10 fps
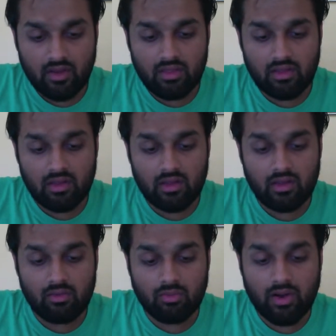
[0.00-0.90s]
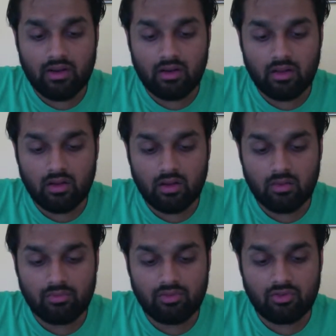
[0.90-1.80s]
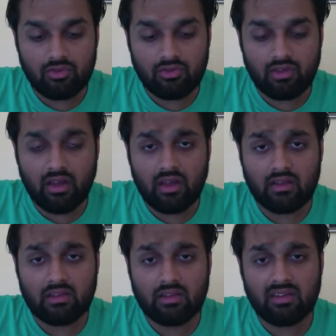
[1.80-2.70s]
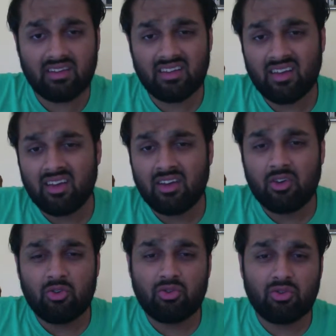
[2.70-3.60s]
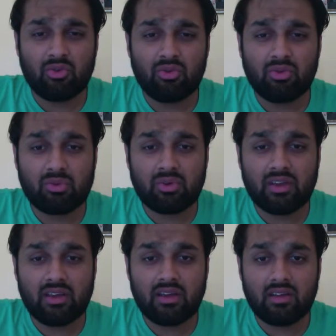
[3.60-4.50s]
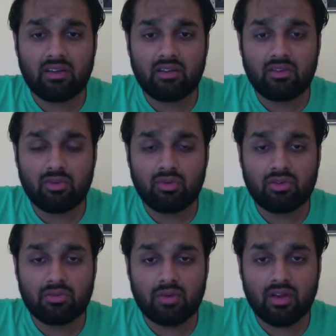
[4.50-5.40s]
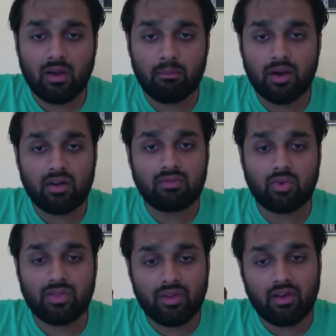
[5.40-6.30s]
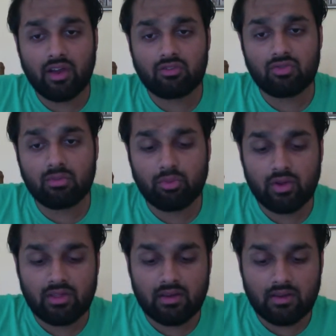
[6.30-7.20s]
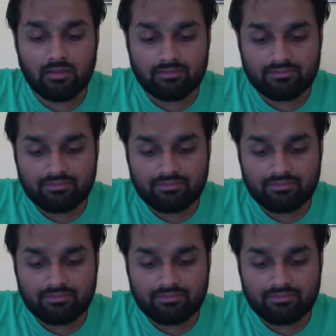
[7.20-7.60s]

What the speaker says: The rate alarms you set 2 to 3 above what they're actually breathing.